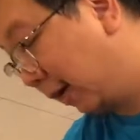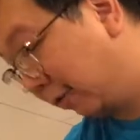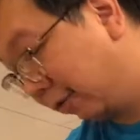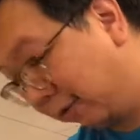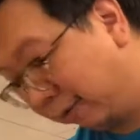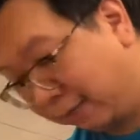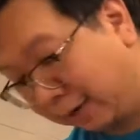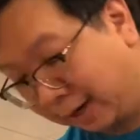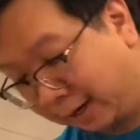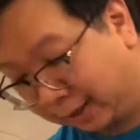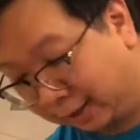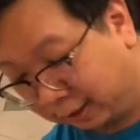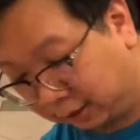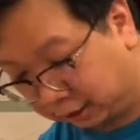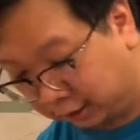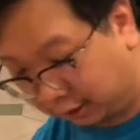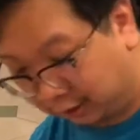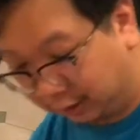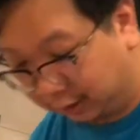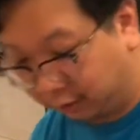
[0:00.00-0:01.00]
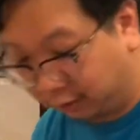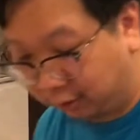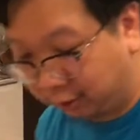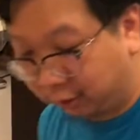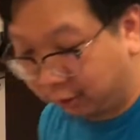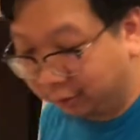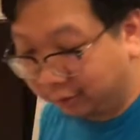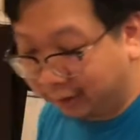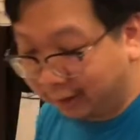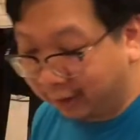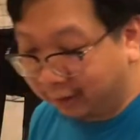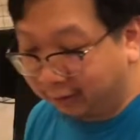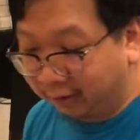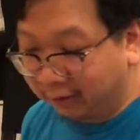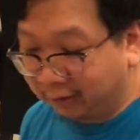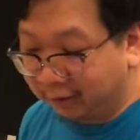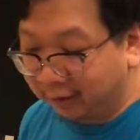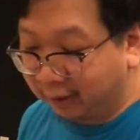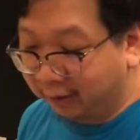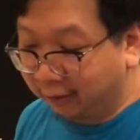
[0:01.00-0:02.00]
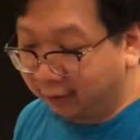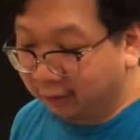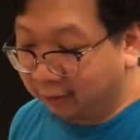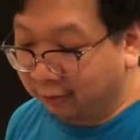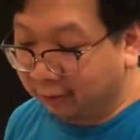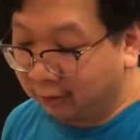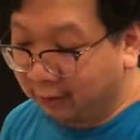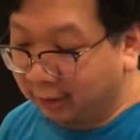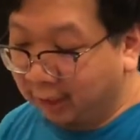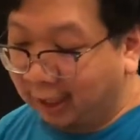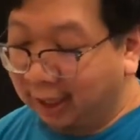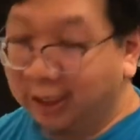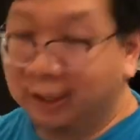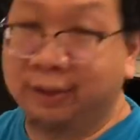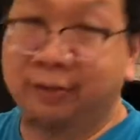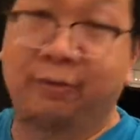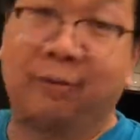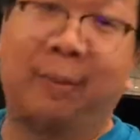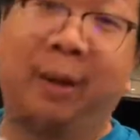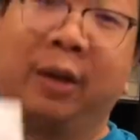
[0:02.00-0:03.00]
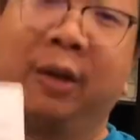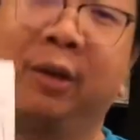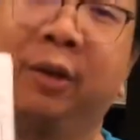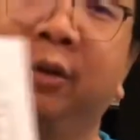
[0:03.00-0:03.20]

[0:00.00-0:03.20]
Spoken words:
of advantage you can use later in the scenario. As a reminder,